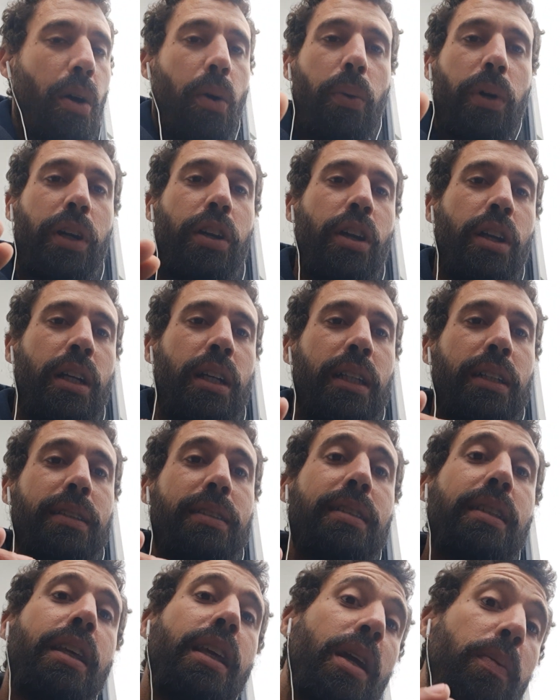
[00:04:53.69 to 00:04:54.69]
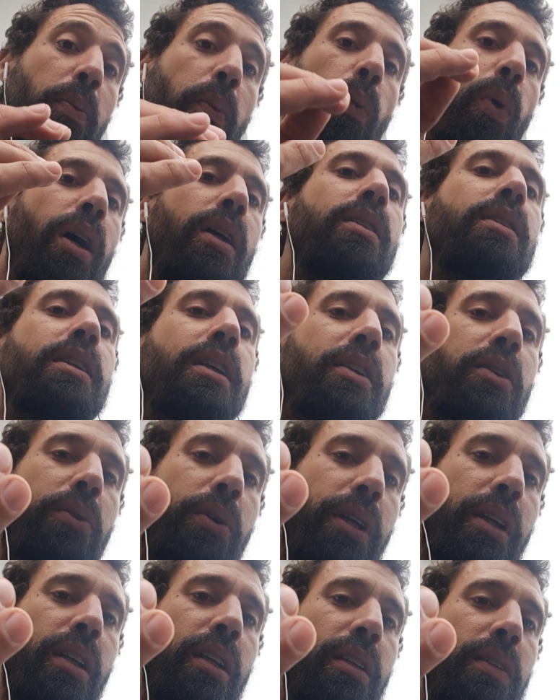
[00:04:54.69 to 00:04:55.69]
We're gonna skip 1
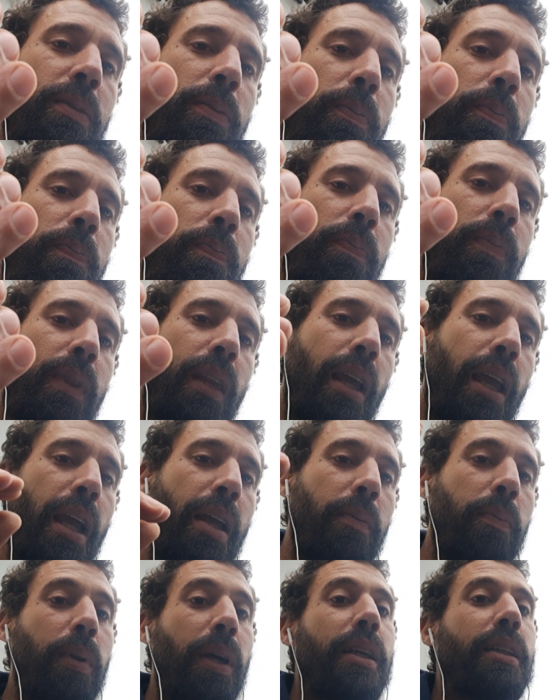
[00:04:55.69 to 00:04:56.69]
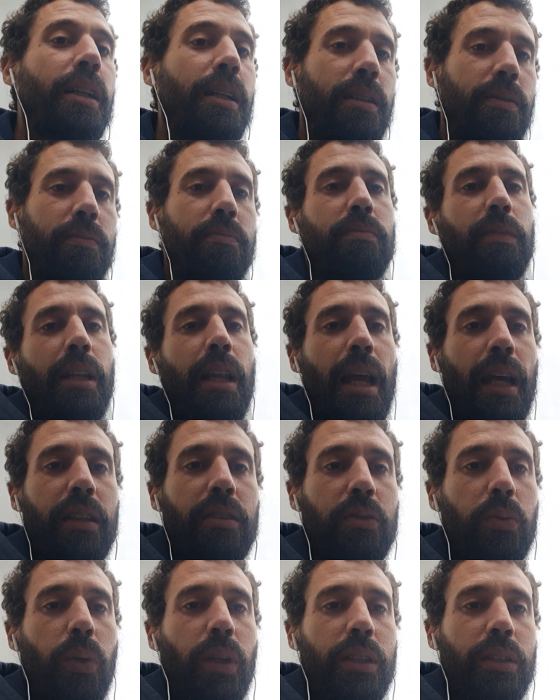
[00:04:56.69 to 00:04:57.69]
degree and play the
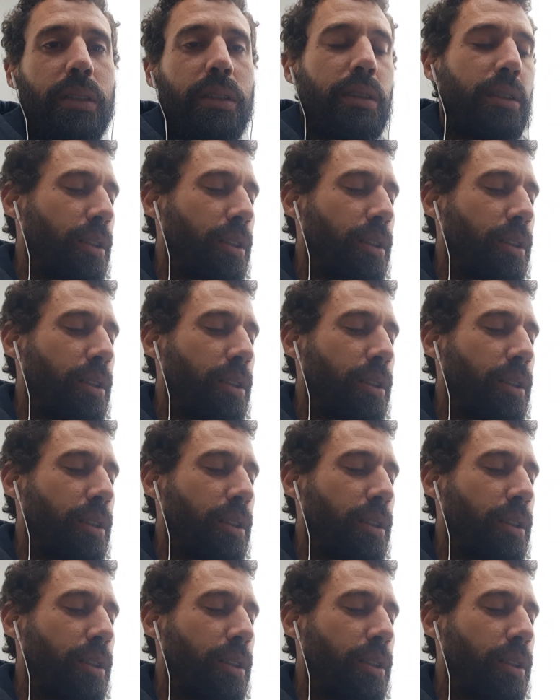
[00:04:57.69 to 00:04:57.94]
next one.